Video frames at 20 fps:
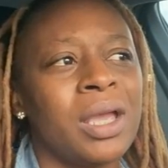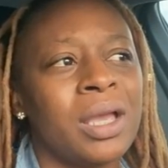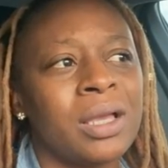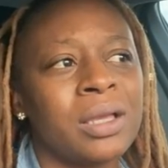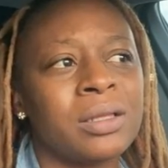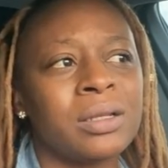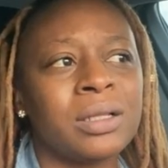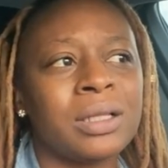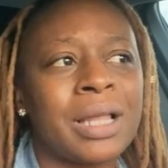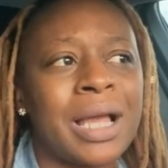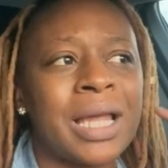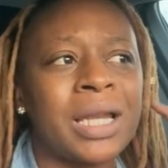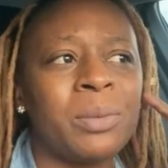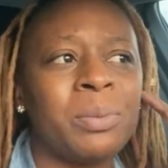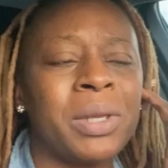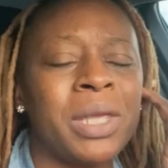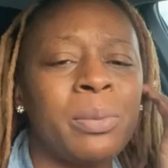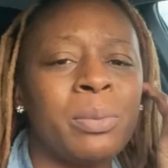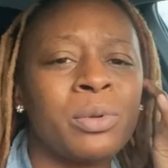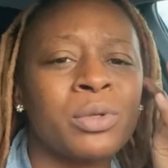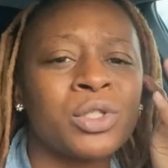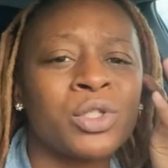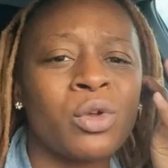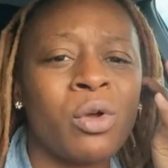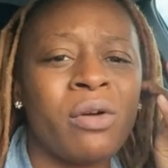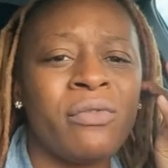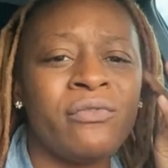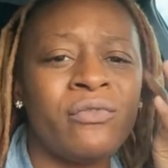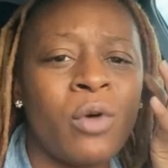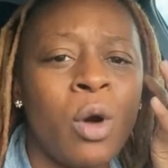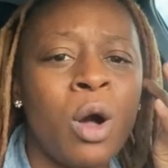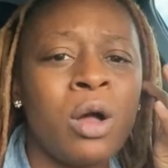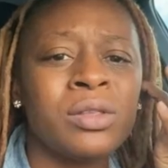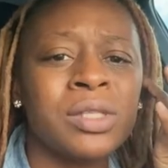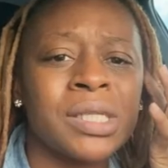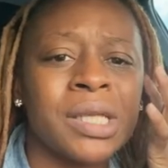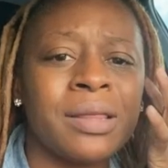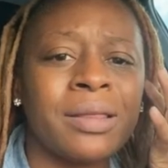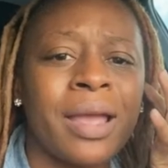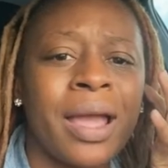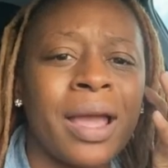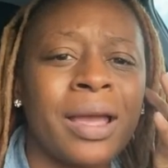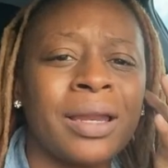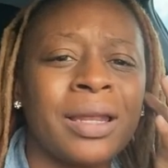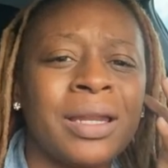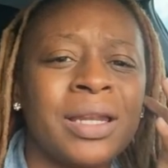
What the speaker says: And a lot of people saw fault in that.